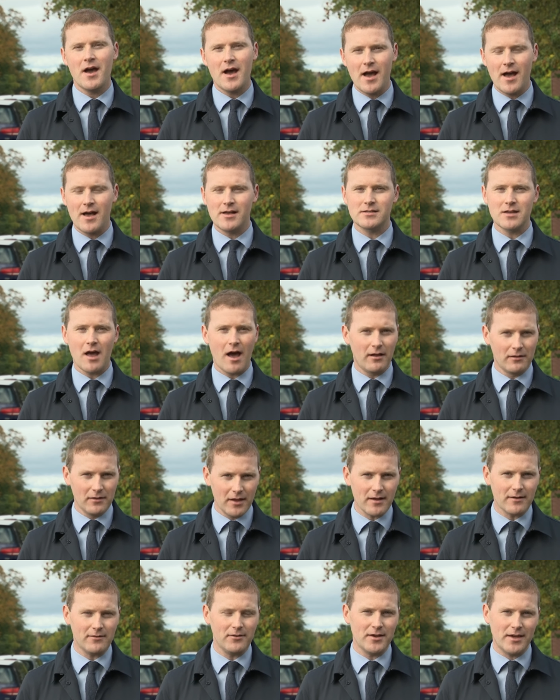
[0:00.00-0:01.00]
as a
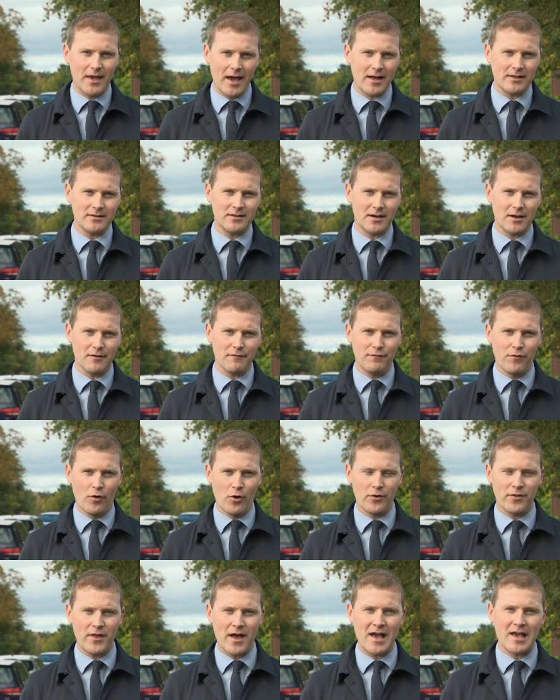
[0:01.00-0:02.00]
likely candidate
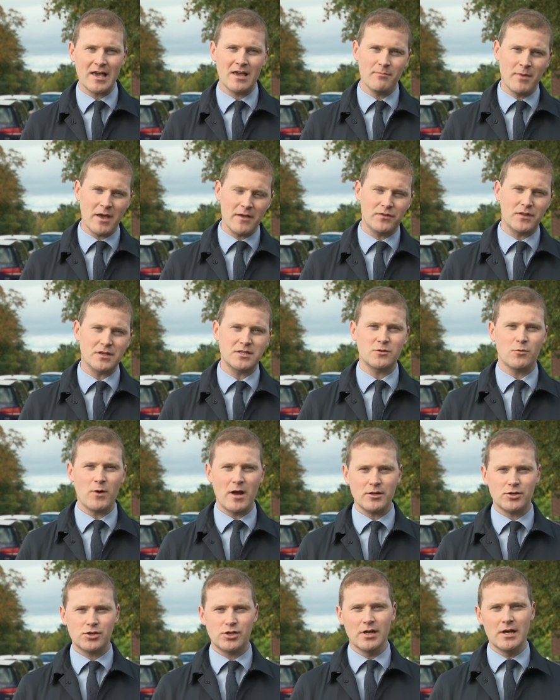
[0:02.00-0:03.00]
for that. He made the
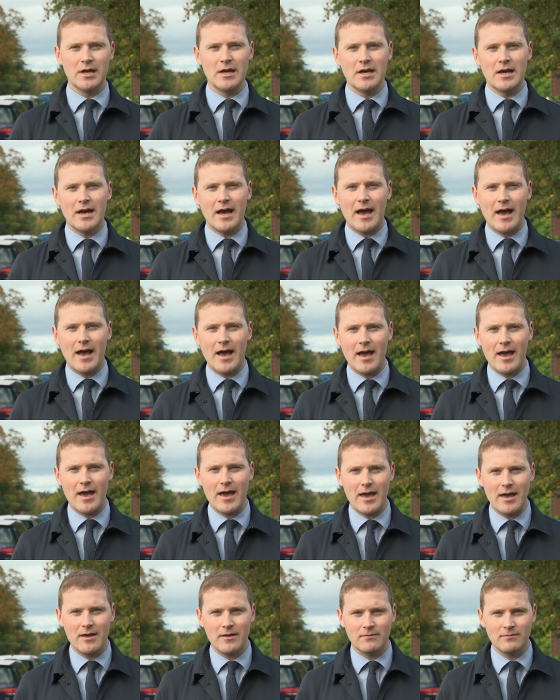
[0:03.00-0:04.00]
switch uh,
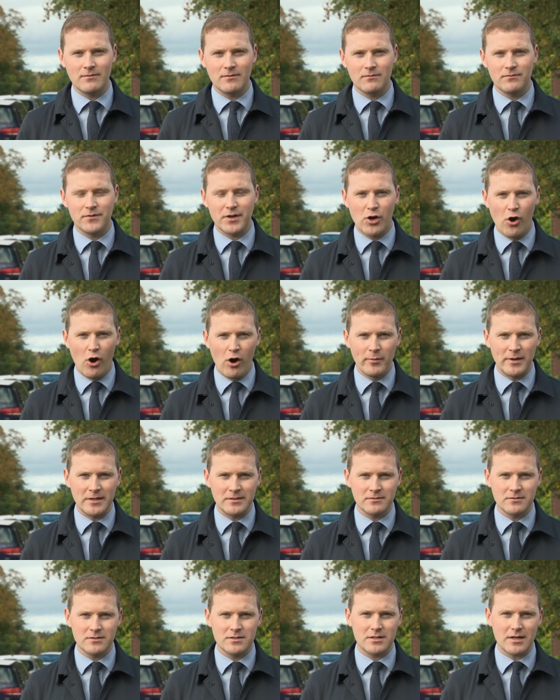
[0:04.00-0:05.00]
in the
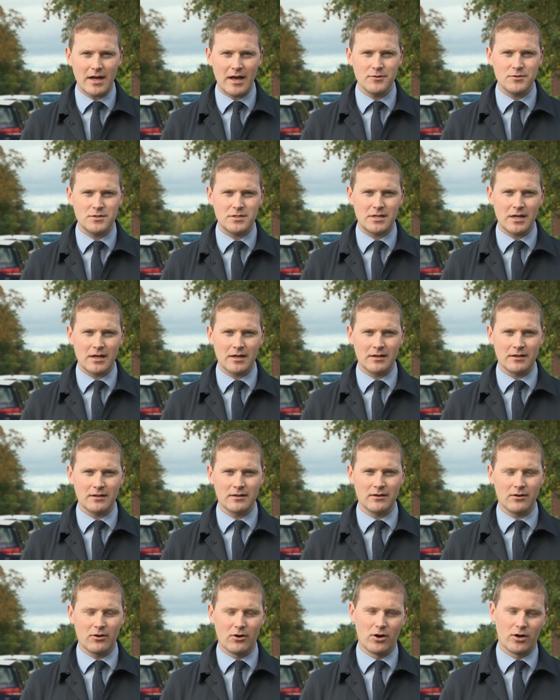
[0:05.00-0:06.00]
Commons,
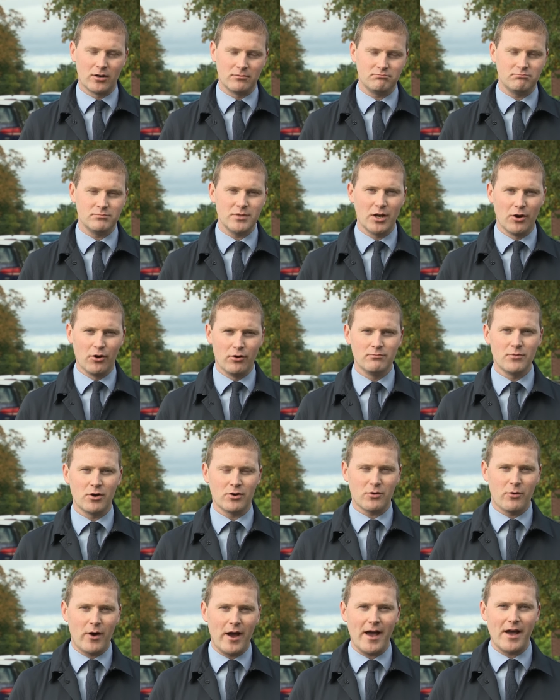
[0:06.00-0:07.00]
ousting, or, you know,
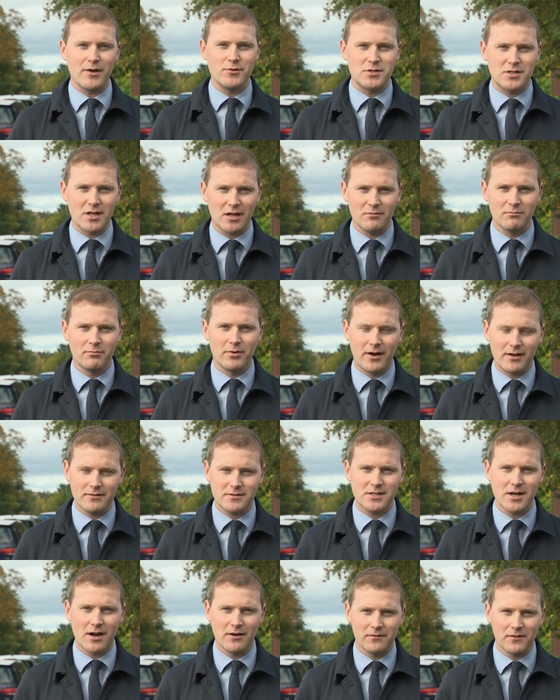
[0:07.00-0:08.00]
not quite ousting, but
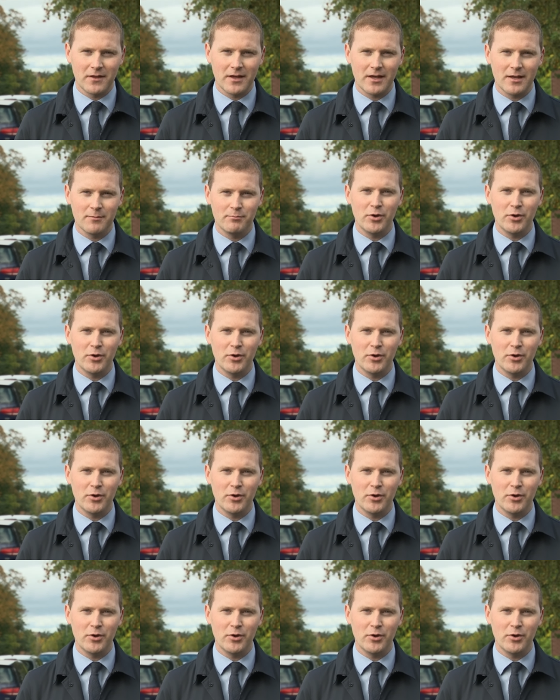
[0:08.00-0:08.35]
certainly